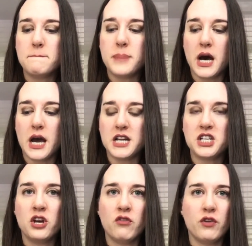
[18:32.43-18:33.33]

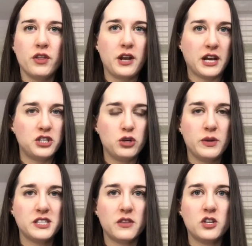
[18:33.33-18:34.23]
But for the next 2
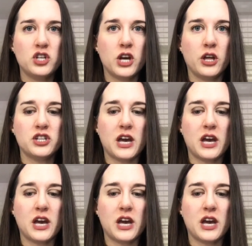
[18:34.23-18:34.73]
weeks of the challenge,